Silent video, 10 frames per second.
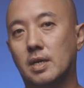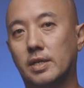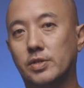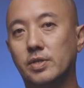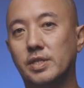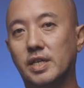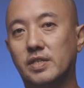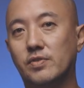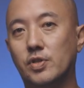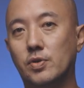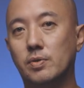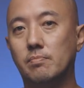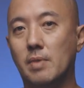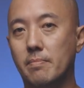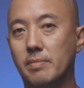Until the next video,
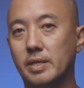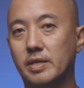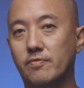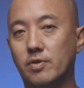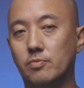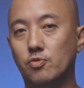I'm Ming Lee from